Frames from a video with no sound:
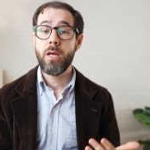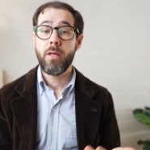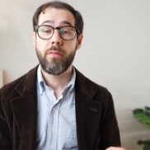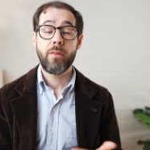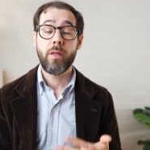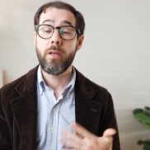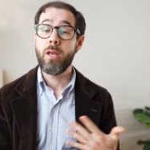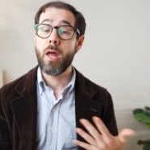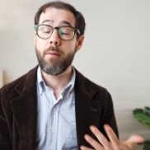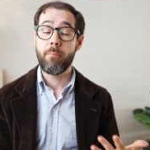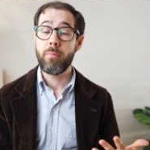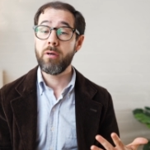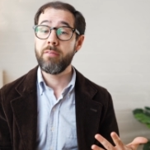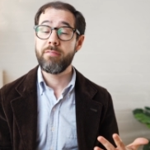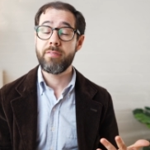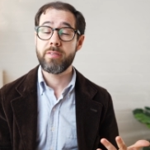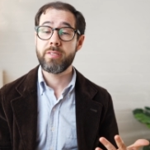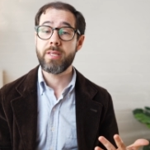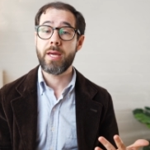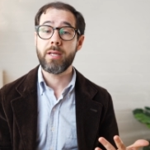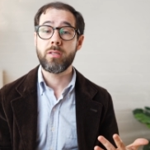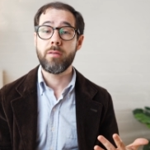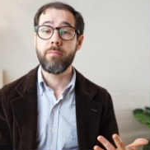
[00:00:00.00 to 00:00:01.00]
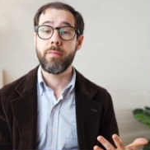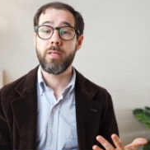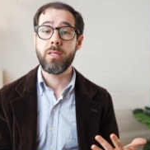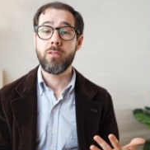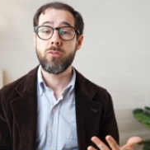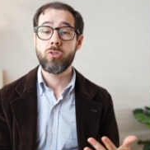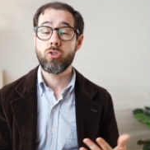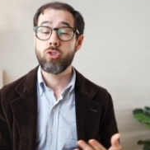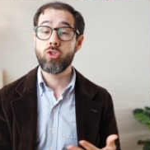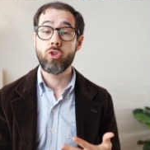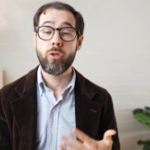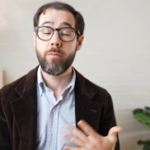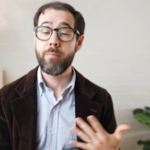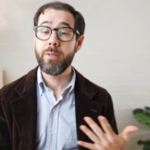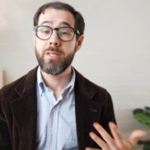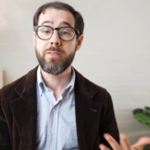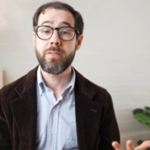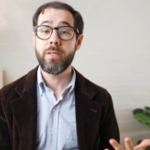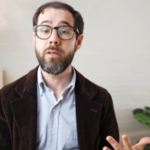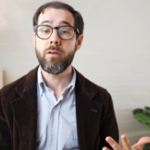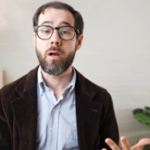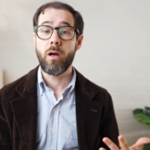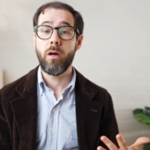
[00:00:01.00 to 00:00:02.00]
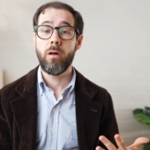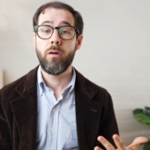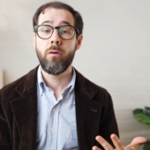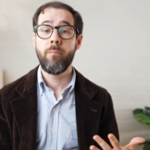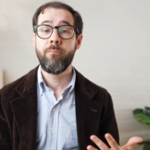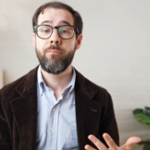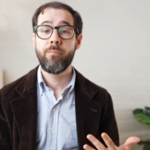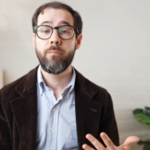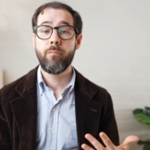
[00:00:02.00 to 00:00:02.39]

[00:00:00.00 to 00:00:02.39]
the number of vasectomies should be 0.